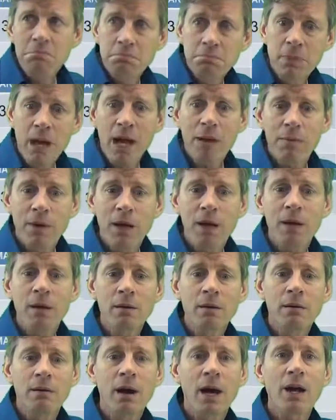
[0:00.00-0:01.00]
Maybe,
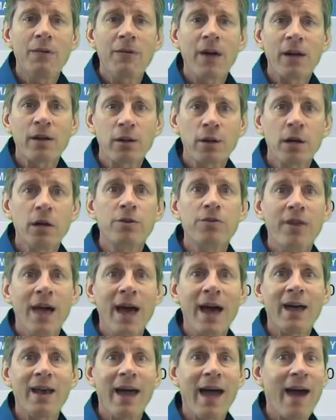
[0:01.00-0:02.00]
right? If I cleared
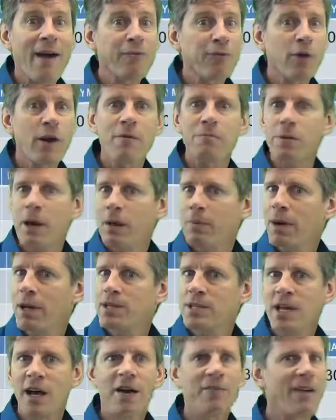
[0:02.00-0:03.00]
that after I paid
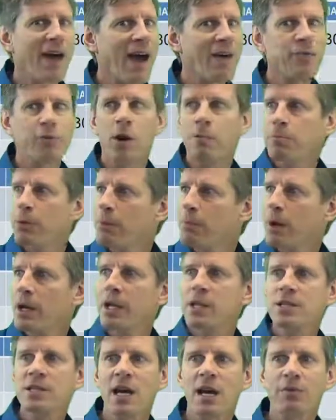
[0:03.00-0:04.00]
myself, after I put money
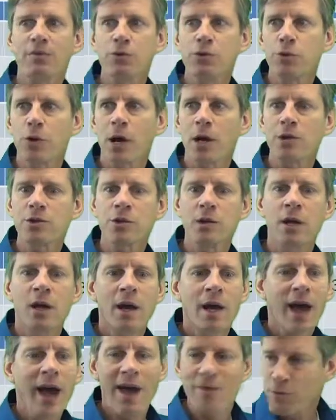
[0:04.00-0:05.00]
aside for trucks, and
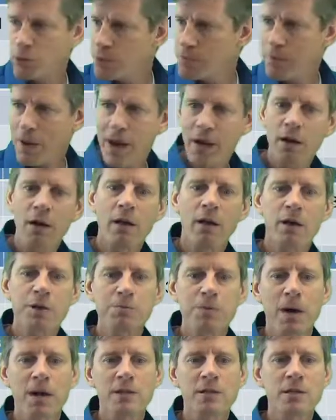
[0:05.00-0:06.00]
after we paid all our
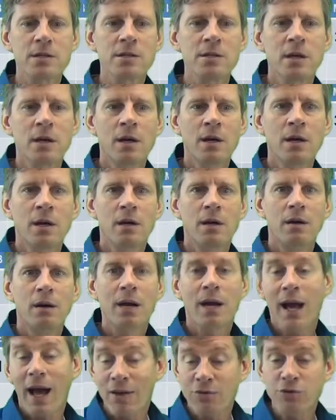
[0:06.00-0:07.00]
expenses,
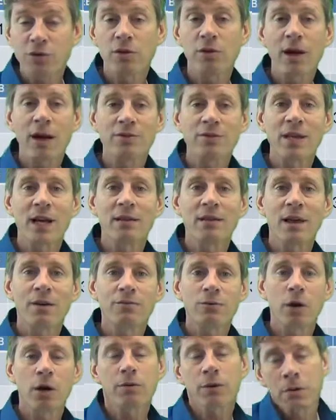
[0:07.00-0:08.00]
I've still got that
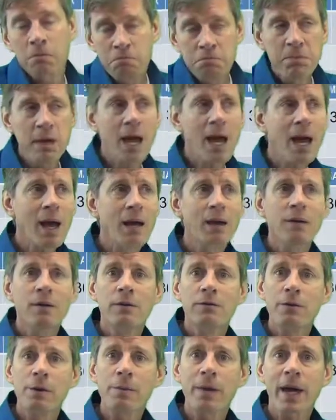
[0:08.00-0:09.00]
left over. Yeah,
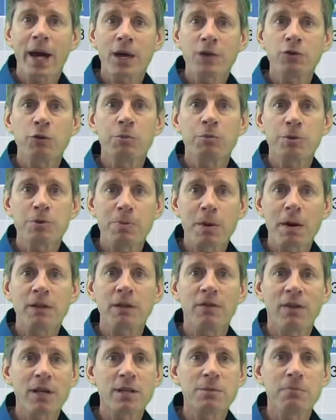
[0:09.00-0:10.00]
from a cash flow
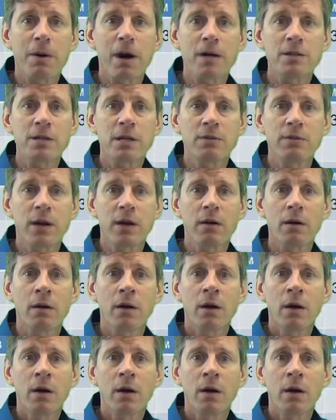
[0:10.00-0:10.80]
perspective, that's a positive year.